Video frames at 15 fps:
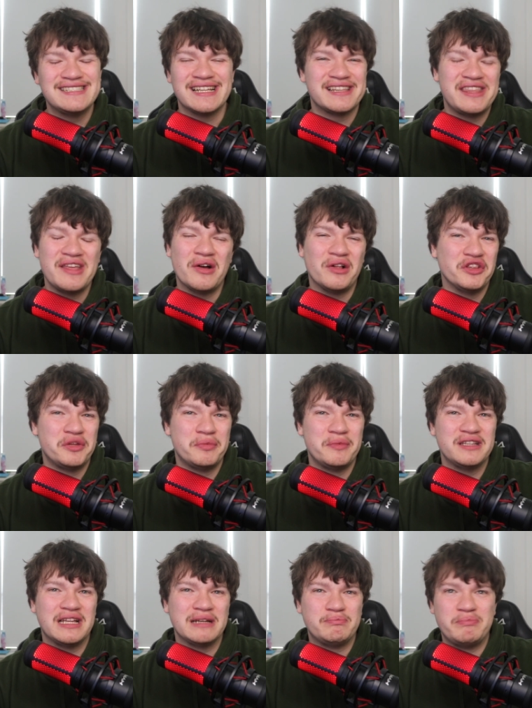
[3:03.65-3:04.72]
like the
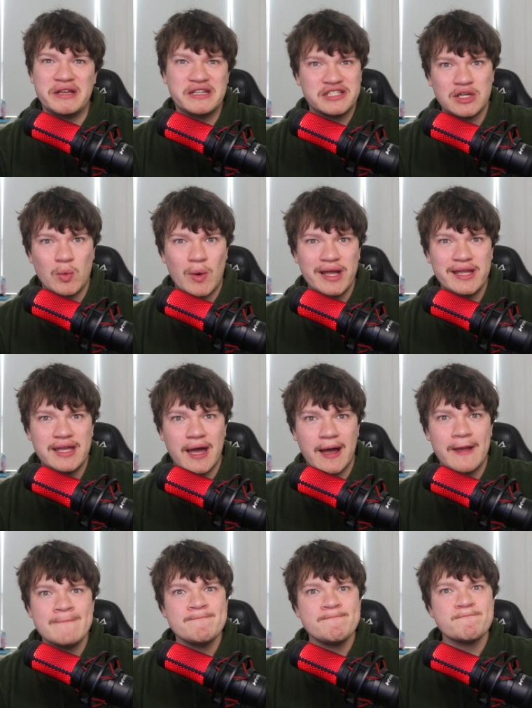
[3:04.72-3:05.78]
ultimate, like, basic white guy.